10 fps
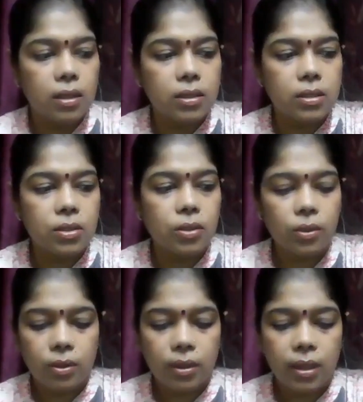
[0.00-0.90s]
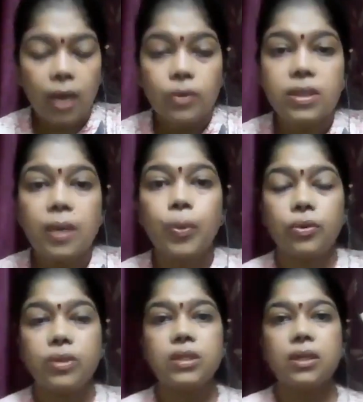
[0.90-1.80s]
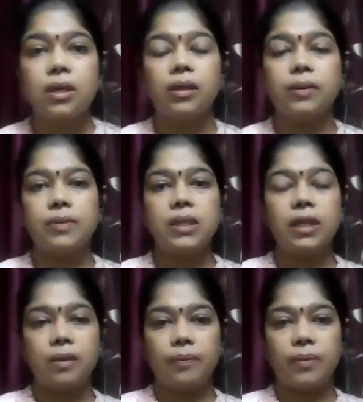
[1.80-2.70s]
So now suppose, see,